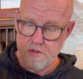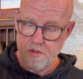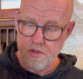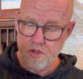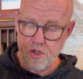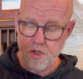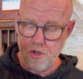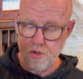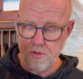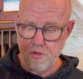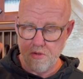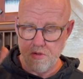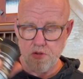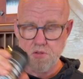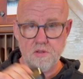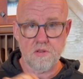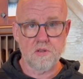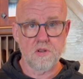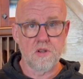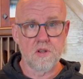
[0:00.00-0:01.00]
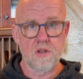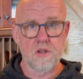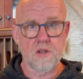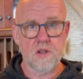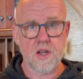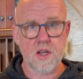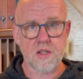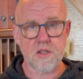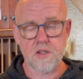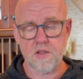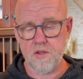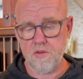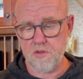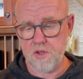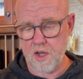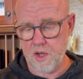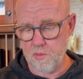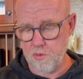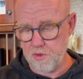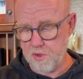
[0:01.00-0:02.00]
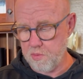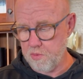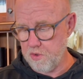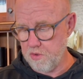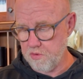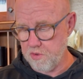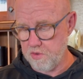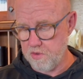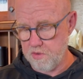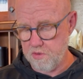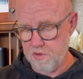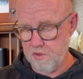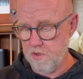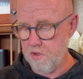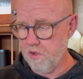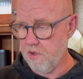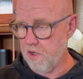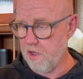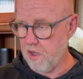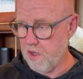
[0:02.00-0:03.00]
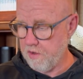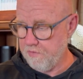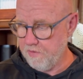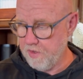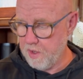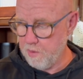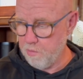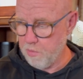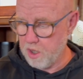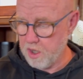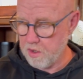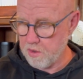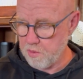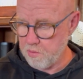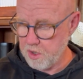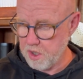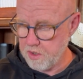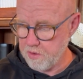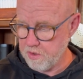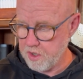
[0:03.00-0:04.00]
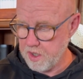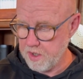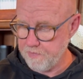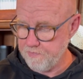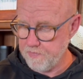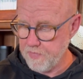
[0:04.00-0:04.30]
2. That's 2 tablespoons. Love that bottle, by the way.